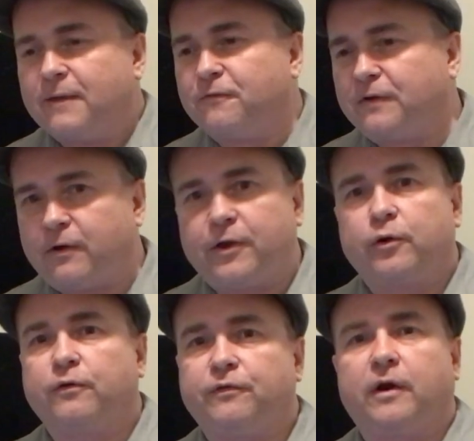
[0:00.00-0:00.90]
Very
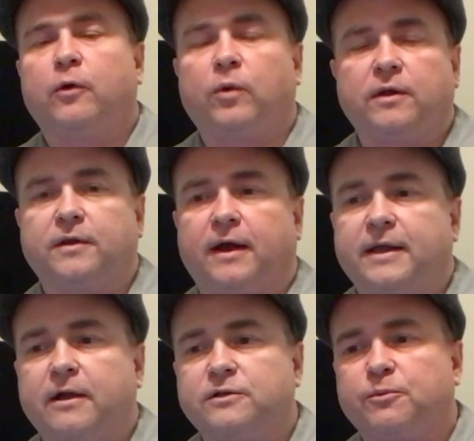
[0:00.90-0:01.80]
good, very well done.
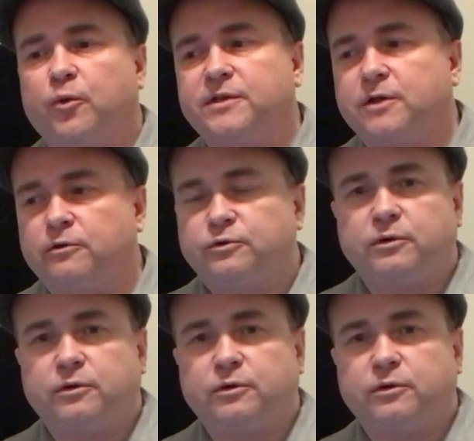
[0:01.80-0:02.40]
He also points out